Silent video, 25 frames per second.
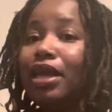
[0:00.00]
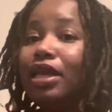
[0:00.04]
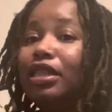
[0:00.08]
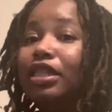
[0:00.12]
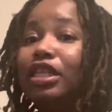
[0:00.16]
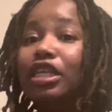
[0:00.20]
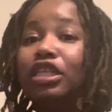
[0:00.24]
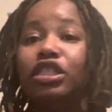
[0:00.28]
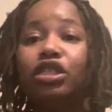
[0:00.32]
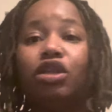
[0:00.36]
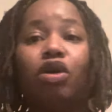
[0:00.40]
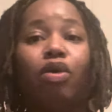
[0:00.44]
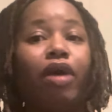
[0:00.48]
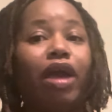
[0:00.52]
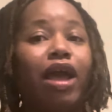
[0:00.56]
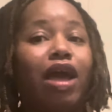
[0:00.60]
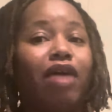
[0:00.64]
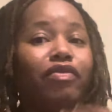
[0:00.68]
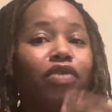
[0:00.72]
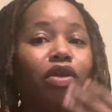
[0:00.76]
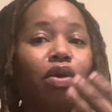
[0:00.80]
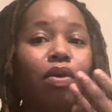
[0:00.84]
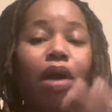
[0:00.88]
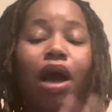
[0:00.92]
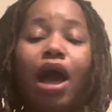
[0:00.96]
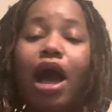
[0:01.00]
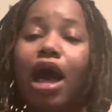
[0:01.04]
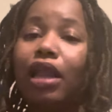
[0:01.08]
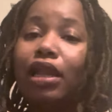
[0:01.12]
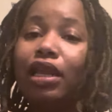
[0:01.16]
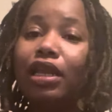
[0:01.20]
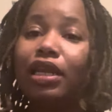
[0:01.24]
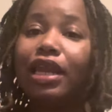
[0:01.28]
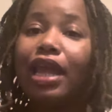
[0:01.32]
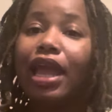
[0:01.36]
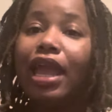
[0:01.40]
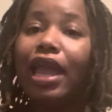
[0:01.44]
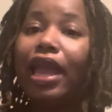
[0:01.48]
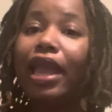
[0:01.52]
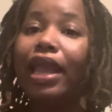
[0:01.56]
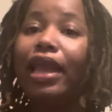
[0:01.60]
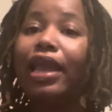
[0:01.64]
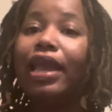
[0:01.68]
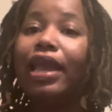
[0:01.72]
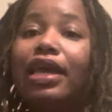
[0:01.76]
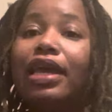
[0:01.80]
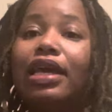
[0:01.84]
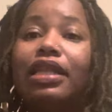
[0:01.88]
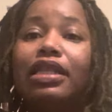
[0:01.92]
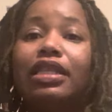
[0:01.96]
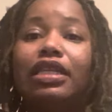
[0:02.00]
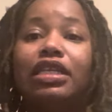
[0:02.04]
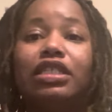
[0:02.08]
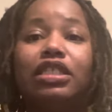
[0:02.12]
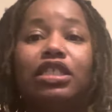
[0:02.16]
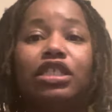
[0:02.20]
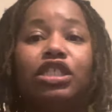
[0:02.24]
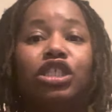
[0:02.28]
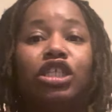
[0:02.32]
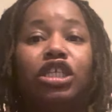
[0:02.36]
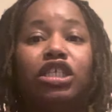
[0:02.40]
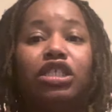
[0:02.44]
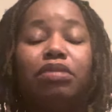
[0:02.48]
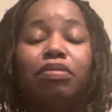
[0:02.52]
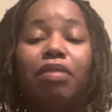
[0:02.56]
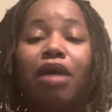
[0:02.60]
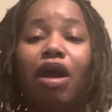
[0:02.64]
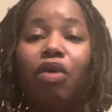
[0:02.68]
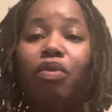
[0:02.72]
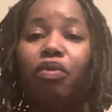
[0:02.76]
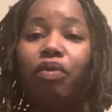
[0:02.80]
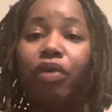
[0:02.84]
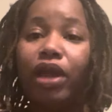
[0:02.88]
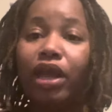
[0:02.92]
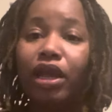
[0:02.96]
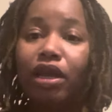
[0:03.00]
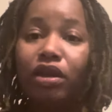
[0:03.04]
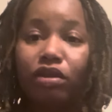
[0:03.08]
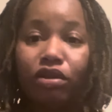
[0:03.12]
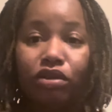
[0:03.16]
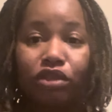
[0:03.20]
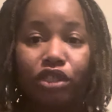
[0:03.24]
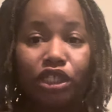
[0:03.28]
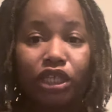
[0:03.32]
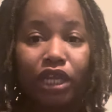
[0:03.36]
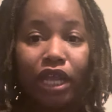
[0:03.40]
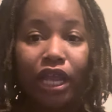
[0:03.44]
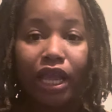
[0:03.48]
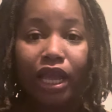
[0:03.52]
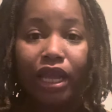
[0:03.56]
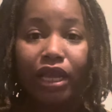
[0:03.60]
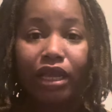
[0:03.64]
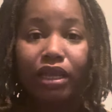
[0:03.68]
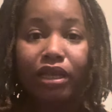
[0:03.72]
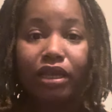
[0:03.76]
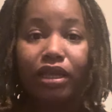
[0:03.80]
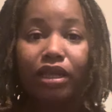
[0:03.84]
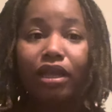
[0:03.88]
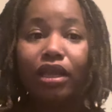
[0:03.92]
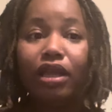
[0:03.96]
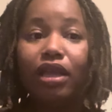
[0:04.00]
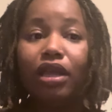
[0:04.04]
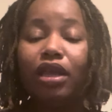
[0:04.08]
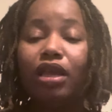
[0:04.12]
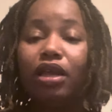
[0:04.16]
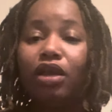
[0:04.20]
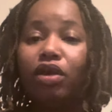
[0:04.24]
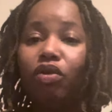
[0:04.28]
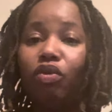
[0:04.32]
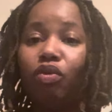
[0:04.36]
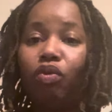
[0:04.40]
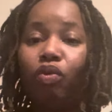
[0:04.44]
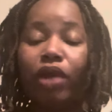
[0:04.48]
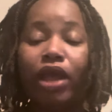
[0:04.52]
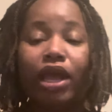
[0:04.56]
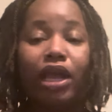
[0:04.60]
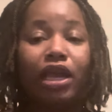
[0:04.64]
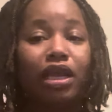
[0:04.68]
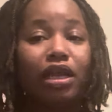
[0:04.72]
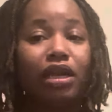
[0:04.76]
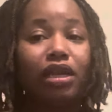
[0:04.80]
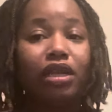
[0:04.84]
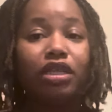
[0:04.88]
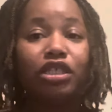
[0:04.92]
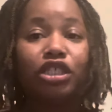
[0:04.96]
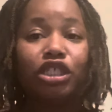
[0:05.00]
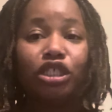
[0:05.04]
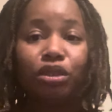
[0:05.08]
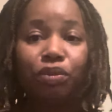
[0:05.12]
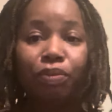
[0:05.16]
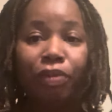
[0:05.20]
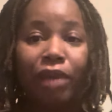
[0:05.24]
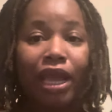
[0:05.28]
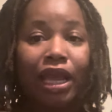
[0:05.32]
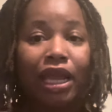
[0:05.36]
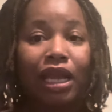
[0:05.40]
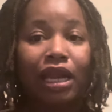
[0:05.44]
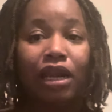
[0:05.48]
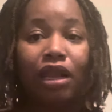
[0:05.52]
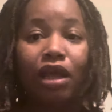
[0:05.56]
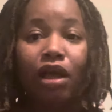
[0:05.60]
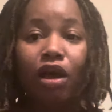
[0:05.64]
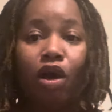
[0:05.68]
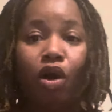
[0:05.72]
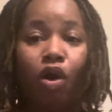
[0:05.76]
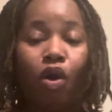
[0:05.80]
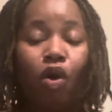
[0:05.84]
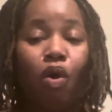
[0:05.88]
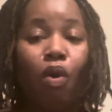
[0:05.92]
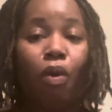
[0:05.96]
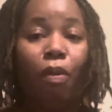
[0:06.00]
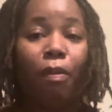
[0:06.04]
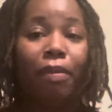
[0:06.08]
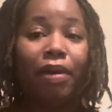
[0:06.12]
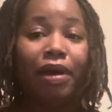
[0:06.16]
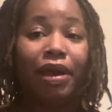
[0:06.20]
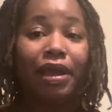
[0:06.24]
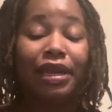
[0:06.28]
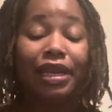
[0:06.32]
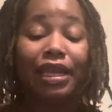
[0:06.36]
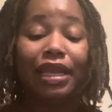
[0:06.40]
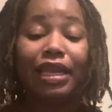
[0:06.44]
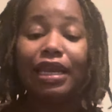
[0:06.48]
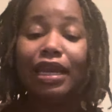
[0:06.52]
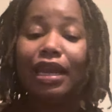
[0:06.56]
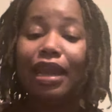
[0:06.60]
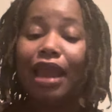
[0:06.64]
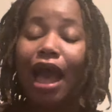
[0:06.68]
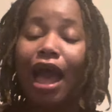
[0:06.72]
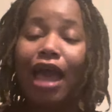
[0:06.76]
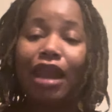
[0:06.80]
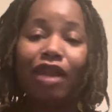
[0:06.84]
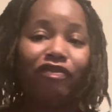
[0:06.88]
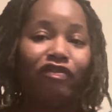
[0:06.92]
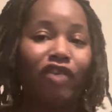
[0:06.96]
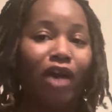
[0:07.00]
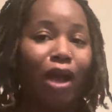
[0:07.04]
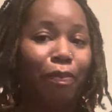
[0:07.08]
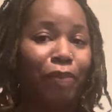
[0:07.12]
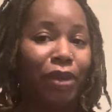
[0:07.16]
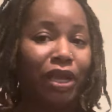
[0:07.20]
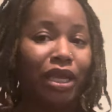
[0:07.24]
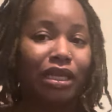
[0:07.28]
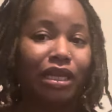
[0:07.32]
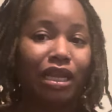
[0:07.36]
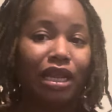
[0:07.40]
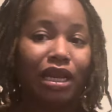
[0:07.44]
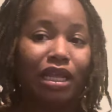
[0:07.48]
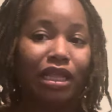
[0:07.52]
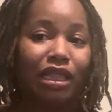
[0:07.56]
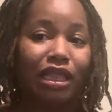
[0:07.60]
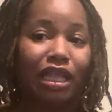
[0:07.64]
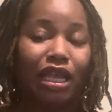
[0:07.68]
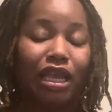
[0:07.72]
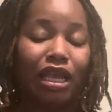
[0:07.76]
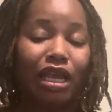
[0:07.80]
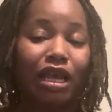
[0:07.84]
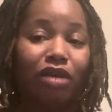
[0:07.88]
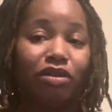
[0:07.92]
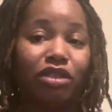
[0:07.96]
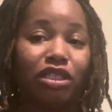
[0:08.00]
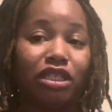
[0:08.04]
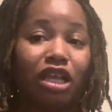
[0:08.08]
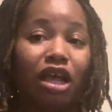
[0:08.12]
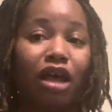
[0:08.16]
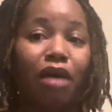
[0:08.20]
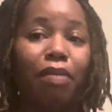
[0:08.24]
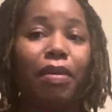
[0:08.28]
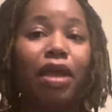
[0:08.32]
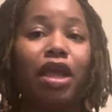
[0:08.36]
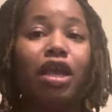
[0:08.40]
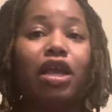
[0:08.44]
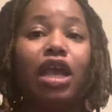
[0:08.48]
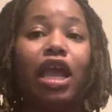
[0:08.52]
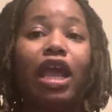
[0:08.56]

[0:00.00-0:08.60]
This don't have no holiday. This is just my regular check, regular schmegula old money, not if I picked anything else up.